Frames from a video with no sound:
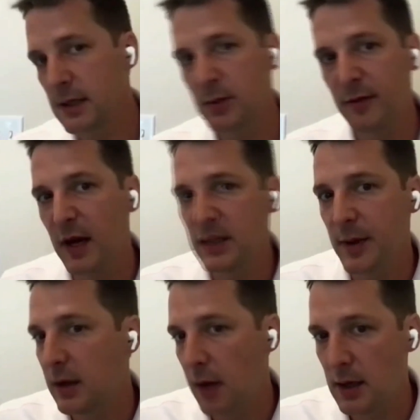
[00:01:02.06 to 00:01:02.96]
it does provide some
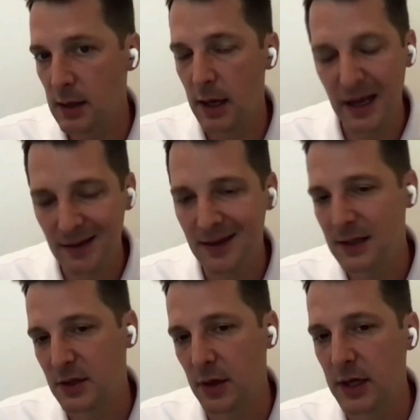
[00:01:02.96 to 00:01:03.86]
analytic,
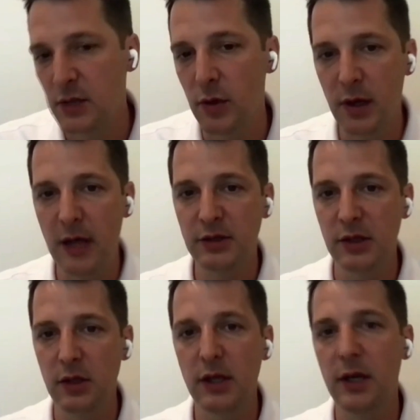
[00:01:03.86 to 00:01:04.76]
analytic screens where you can
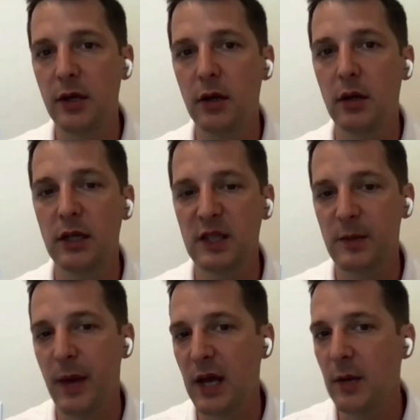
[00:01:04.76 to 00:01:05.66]
actually look at your
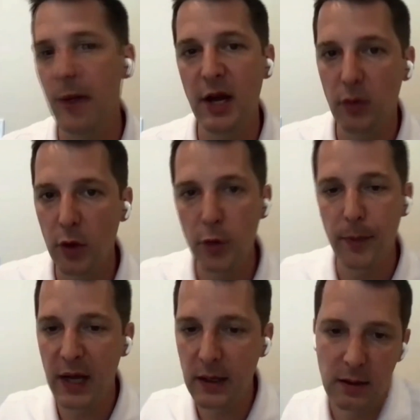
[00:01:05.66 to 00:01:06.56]
spend by group,
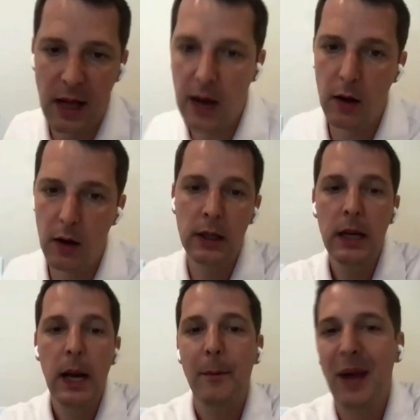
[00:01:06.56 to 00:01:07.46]
by cloud,
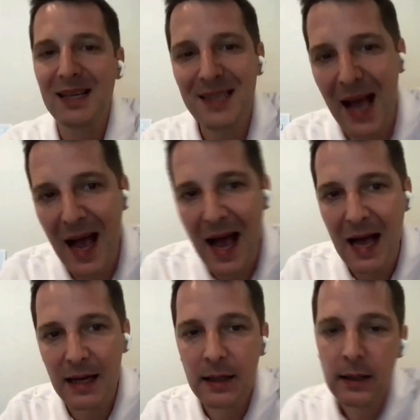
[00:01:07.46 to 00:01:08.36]
by
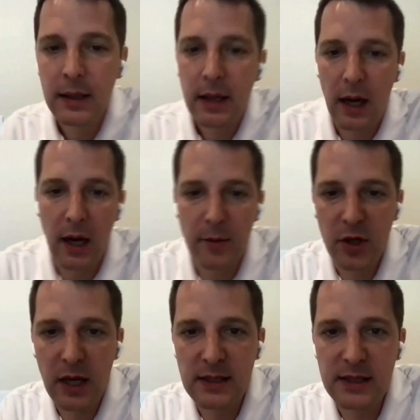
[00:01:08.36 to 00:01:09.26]
tag. I um,
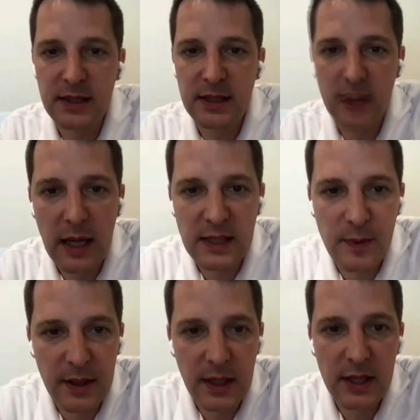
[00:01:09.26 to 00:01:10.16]
mean, kind of see where that
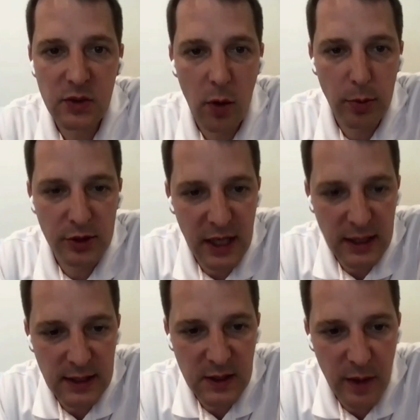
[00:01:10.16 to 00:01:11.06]
spend is, where a
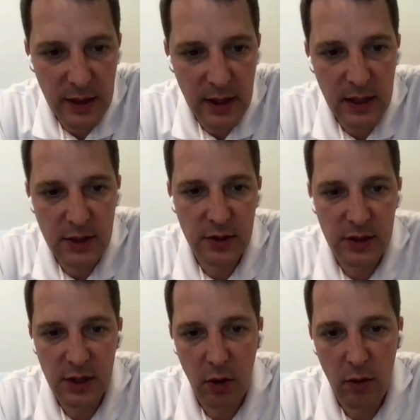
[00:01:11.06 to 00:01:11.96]
projected spend is. You can
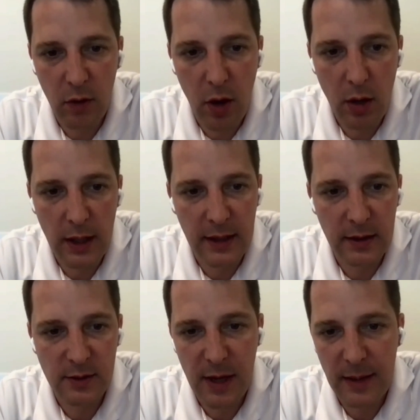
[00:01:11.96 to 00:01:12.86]
see your overall, like
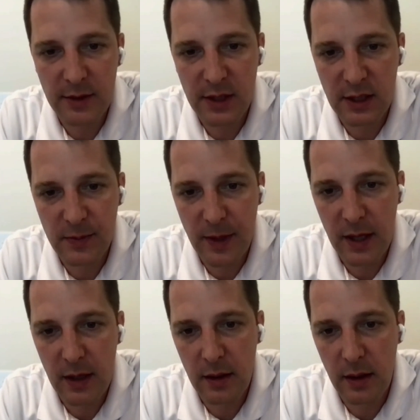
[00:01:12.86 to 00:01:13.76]
there's my Amazon
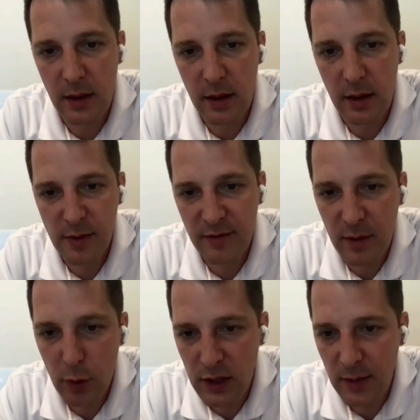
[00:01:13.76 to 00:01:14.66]
spend, uh, there's my
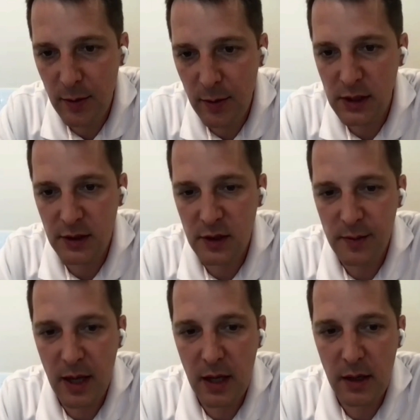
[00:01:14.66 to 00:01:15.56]
VMware demo cluster
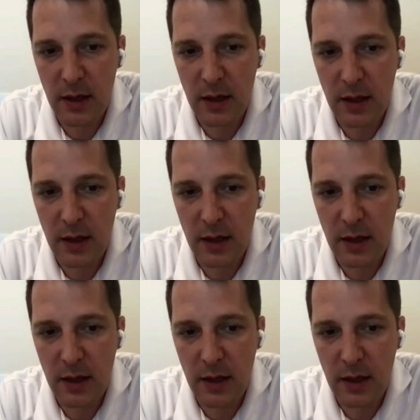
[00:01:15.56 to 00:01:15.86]
spend.